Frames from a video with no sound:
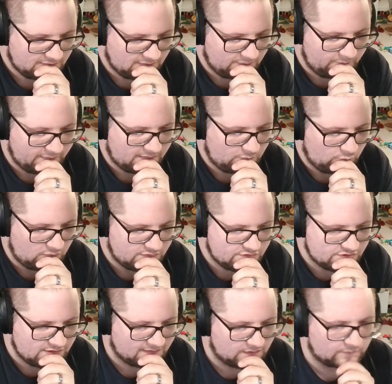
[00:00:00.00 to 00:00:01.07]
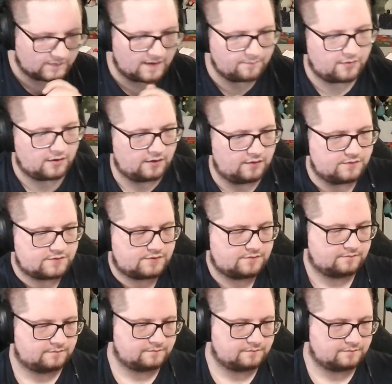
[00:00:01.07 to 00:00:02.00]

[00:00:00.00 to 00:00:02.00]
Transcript: and we can one-shot the Rampardos.